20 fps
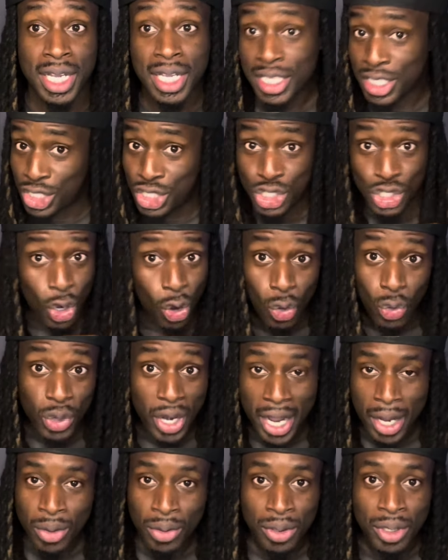Sold
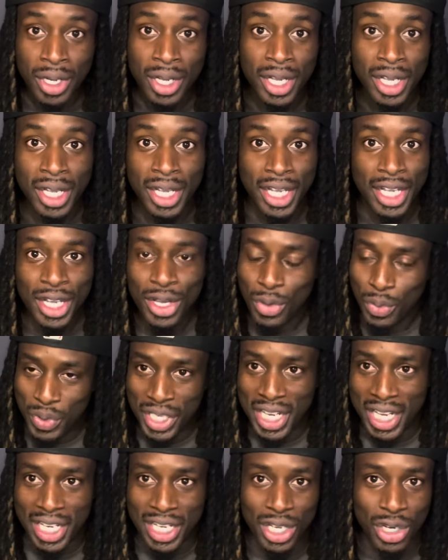out. We get in the